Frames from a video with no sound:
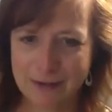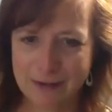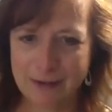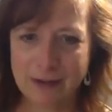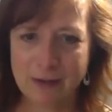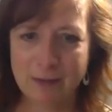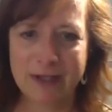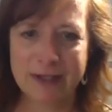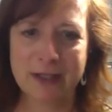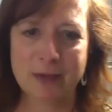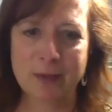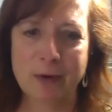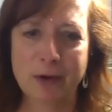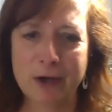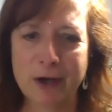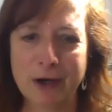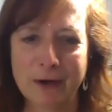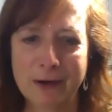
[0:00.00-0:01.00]
the, the mess up
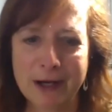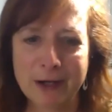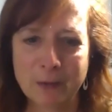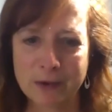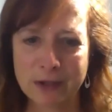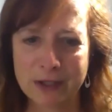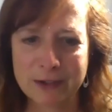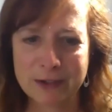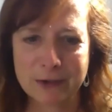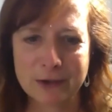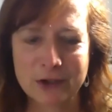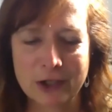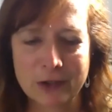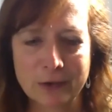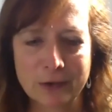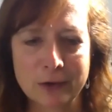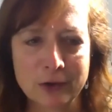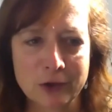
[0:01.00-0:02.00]
on our end with the Attorney
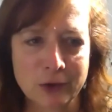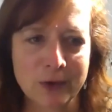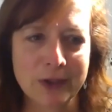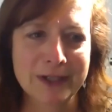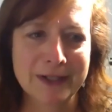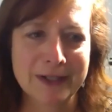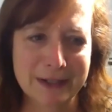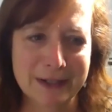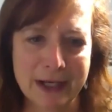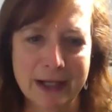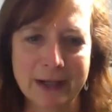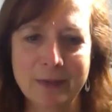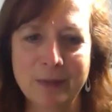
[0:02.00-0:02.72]
General couldn't join us today.